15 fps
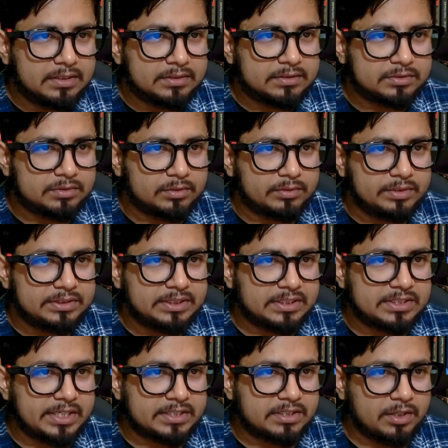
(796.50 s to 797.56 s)
So
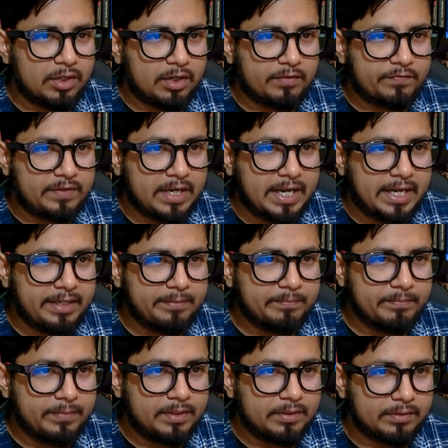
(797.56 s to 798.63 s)
research takes a lot of time.